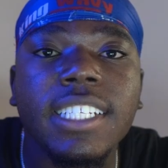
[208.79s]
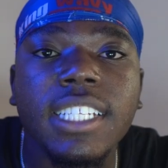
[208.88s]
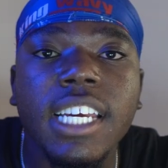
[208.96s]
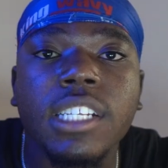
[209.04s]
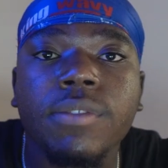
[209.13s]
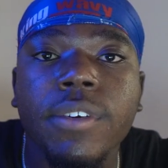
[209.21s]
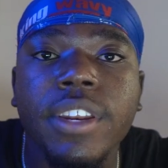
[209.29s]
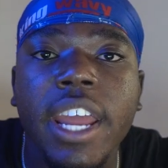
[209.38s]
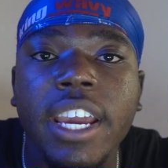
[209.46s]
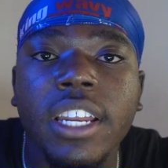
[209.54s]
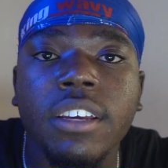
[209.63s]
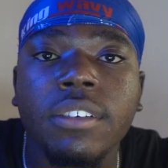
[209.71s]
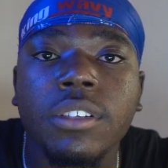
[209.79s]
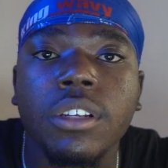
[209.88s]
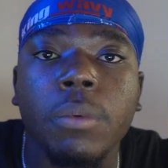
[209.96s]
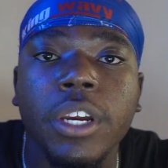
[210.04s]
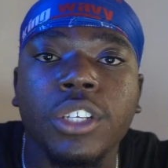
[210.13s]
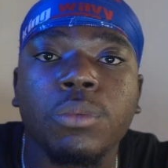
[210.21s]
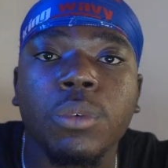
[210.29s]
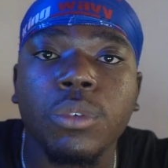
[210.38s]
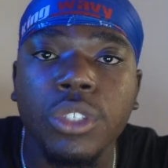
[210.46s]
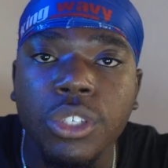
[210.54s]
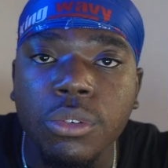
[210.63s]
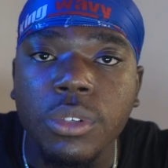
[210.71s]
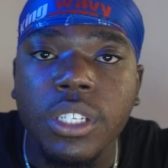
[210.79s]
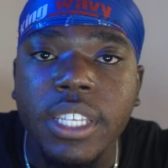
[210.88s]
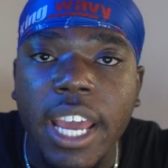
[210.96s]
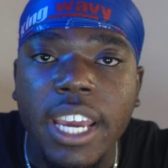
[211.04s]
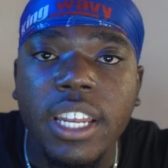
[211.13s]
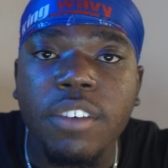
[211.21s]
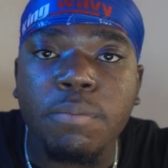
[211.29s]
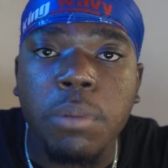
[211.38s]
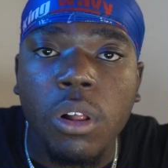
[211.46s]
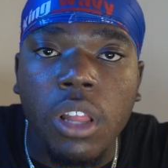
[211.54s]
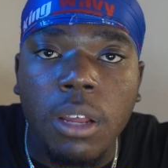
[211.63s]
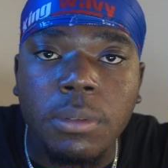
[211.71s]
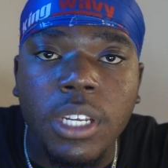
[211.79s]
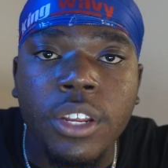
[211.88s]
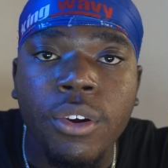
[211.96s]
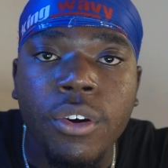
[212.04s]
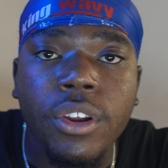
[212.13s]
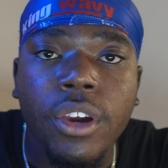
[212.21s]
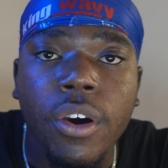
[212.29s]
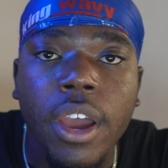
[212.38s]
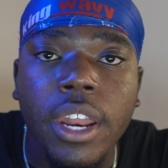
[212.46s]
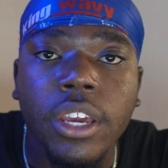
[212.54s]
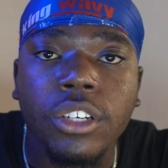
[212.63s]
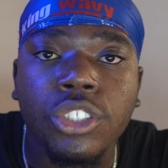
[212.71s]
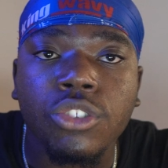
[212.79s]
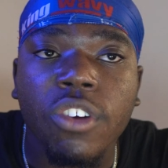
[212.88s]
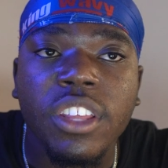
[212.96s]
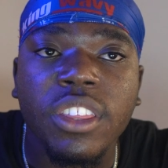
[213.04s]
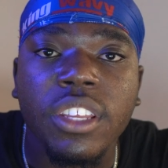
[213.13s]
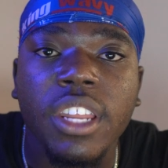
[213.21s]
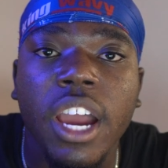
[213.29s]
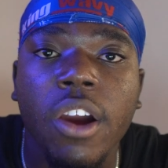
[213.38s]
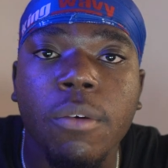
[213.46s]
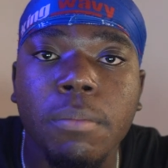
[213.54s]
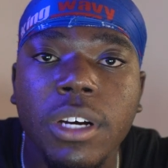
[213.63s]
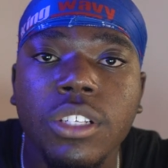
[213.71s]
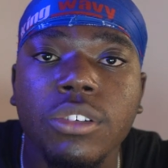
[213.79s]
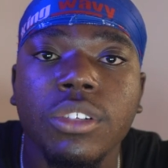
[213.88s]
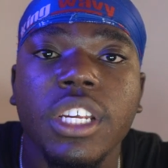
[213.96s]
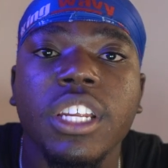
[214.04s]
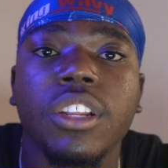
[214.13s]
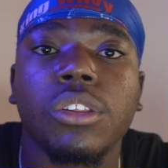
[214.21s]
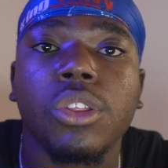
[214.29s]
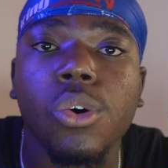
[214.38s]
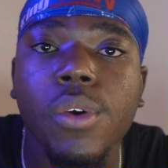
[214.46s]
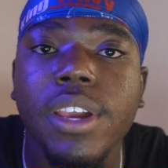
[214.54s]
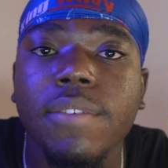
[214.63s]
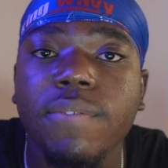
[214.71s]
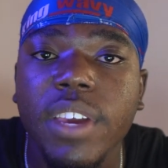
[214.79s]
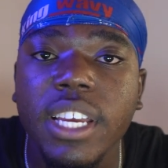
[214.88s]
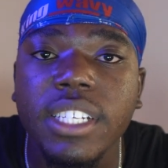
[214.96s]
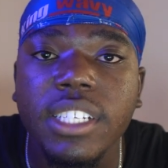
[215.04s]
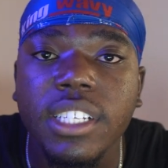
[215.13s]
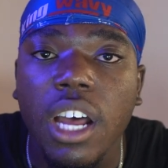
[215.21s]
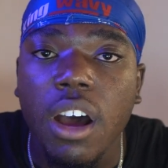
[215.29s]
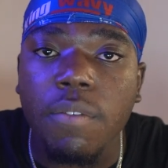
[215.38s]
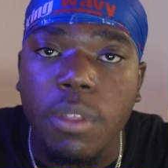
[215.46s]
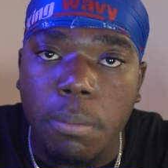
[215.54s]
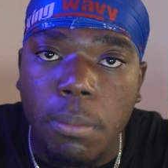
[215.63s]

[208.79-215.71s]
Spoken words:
stands for negatives, which we'll use negative pull-ups in order to go ahead and go strengthen our muscles in the lowering phases of the